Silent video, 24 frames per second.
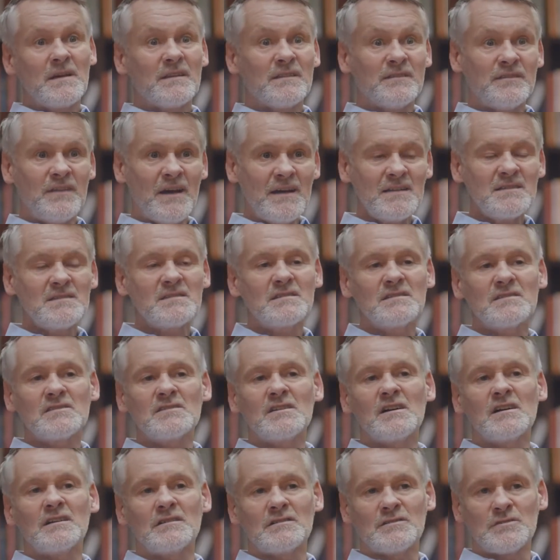that's the
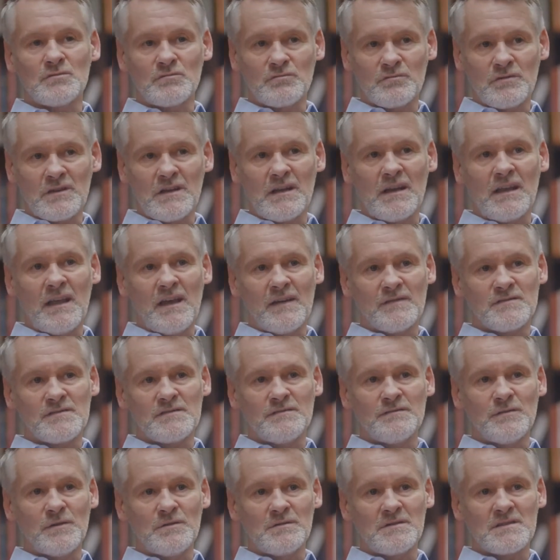child you really have to
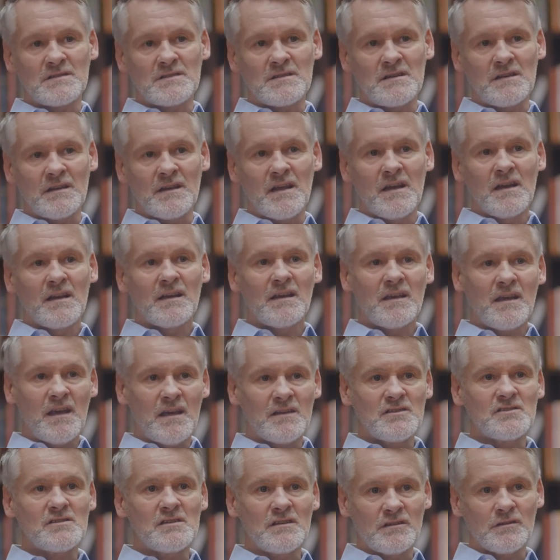focus on,
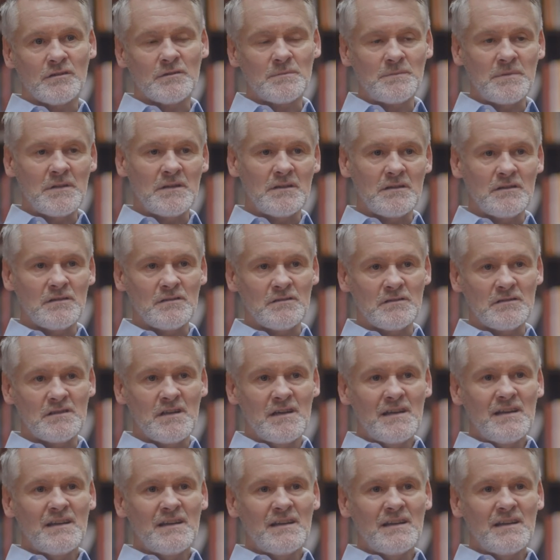catching her being good.